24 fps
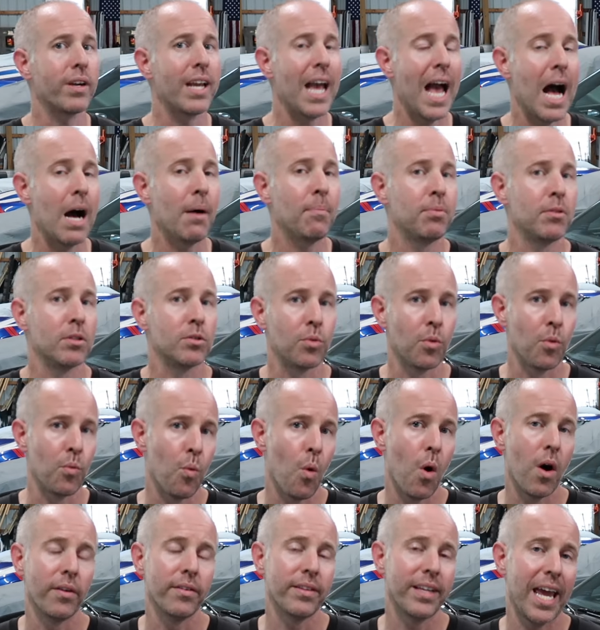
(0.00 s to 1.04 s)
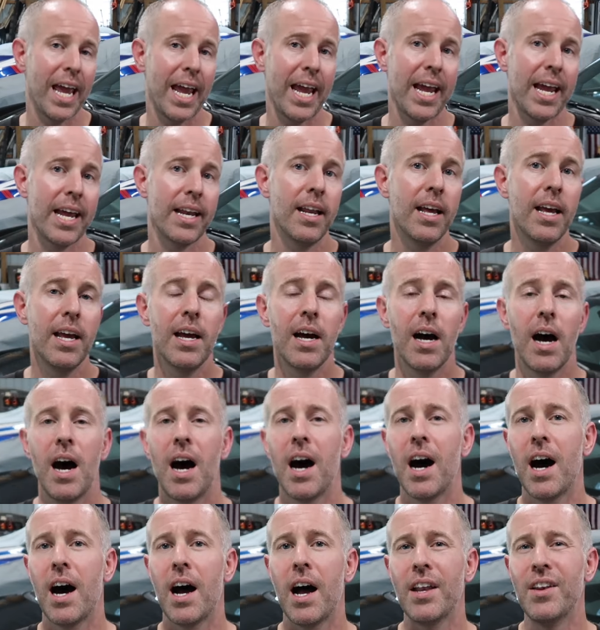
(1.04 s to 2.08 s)
calipers with one can.
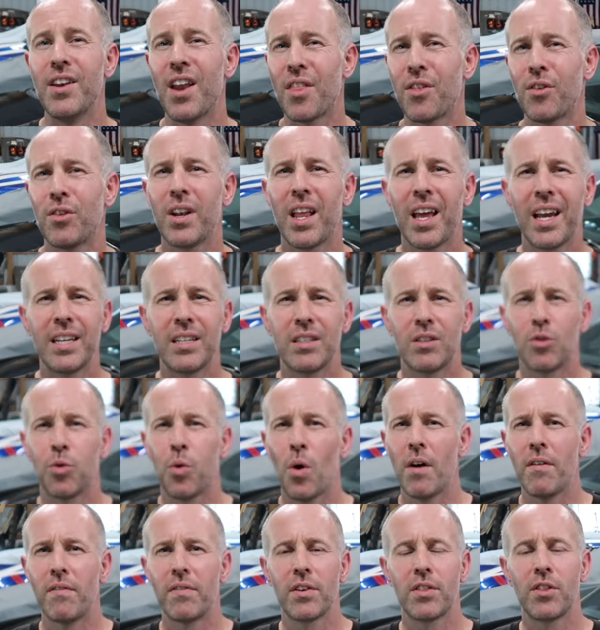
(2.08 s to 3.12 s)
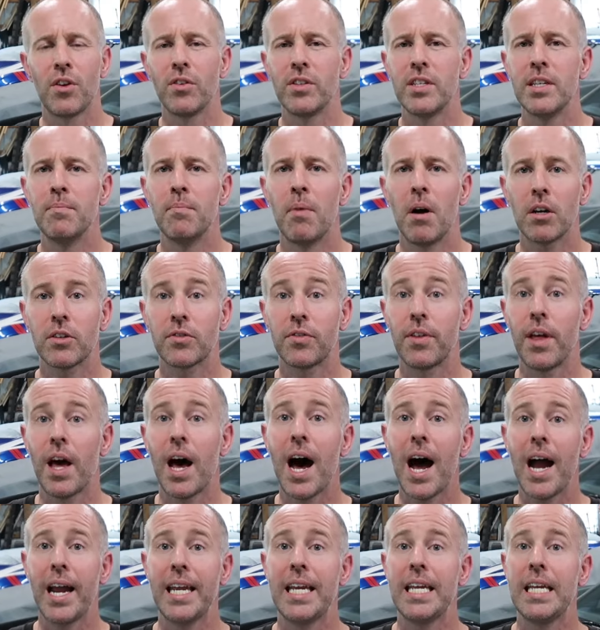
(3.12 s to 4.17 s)
Another like 12 or 13 bucks for the
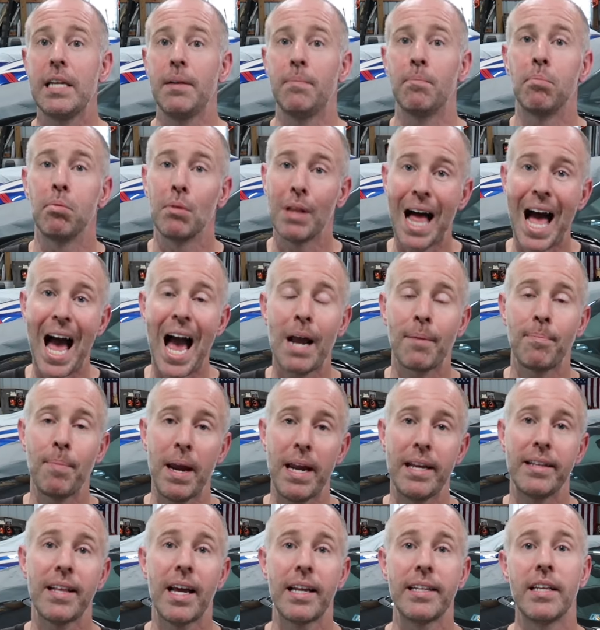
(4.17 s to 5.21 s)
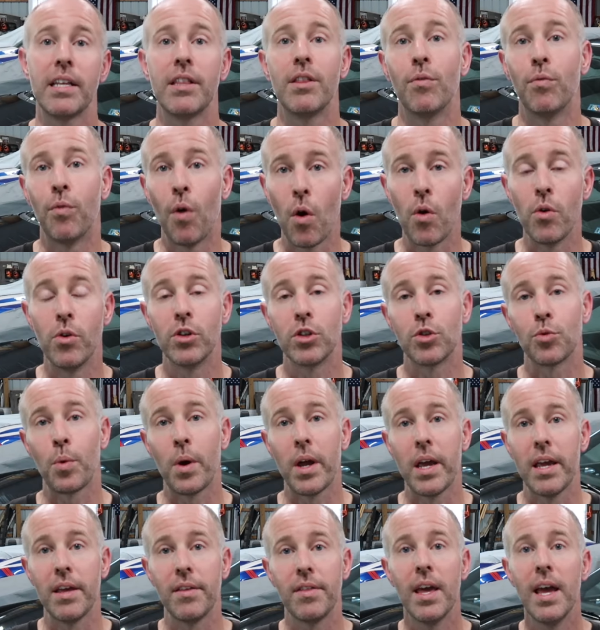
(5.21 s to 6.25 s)
high heat black paint that I did the rotors
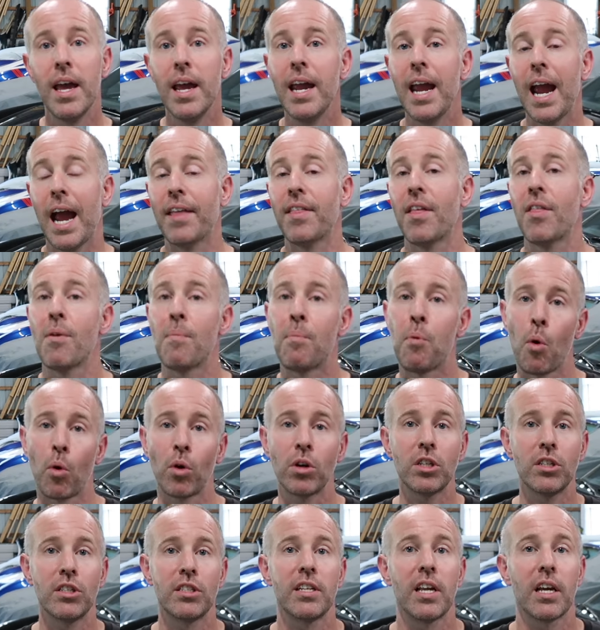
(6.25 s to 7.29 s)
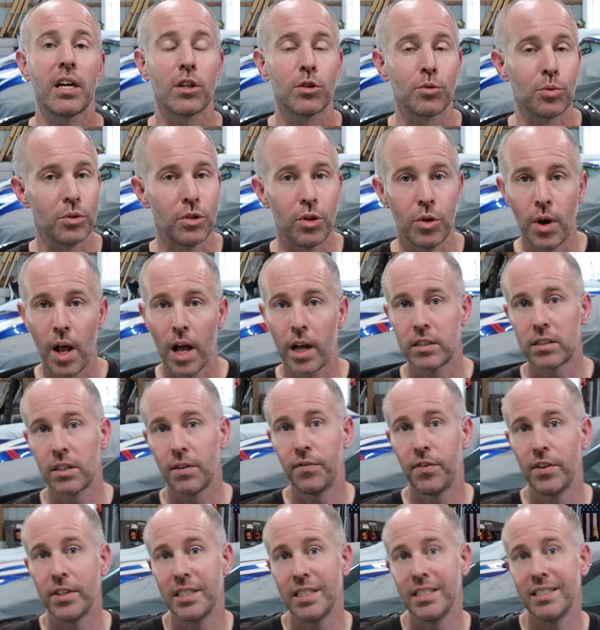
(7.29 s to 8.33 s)
with, and then the Porsche stickers were
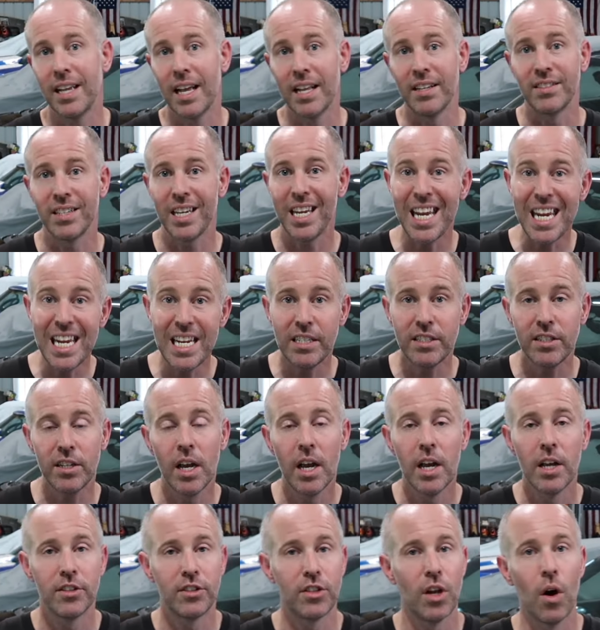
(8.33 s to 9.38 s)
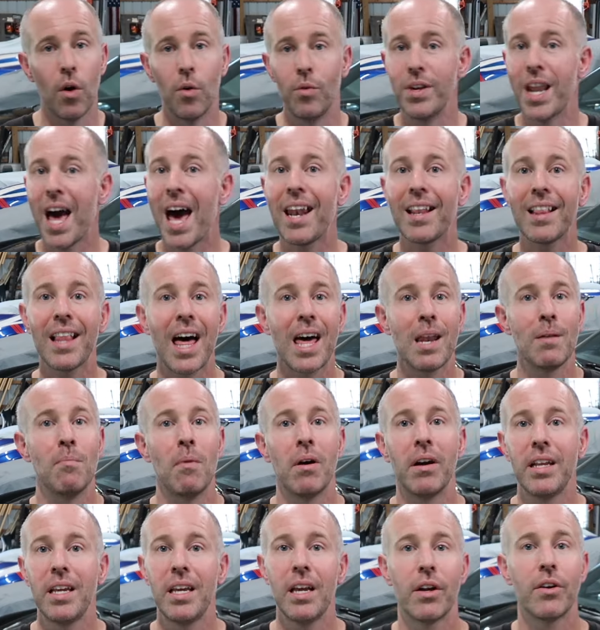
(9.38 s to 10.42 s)
$2.50 each. So not a lot of
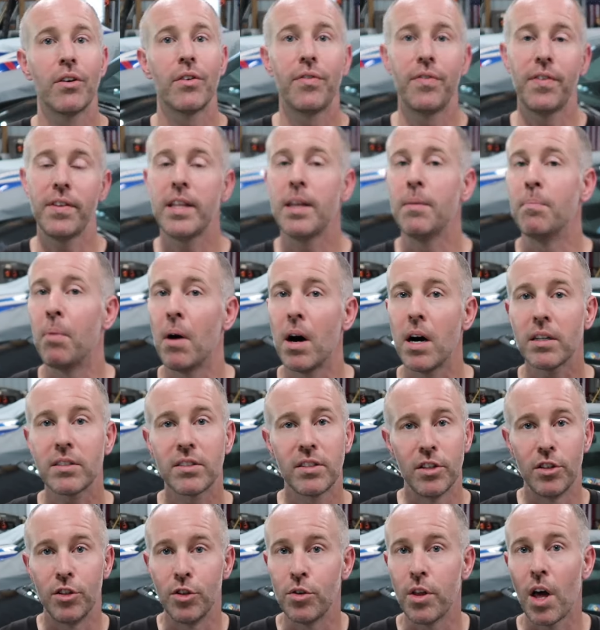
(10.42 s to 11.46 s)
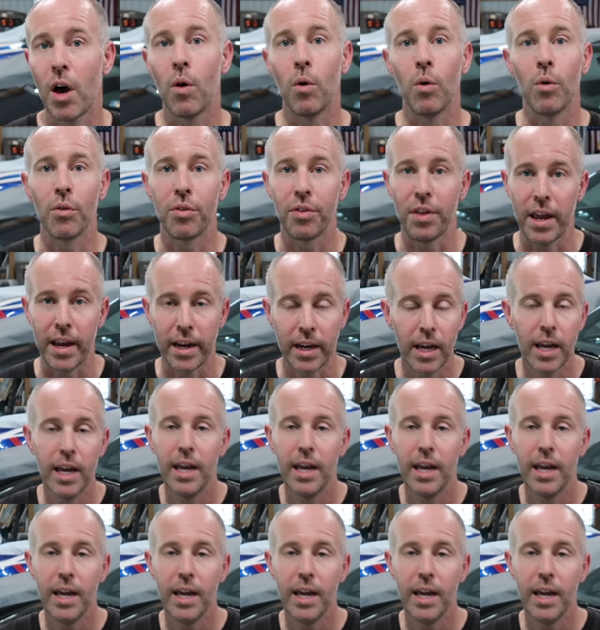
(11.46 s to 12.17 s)
money, under 50 bucks to do that whole thing.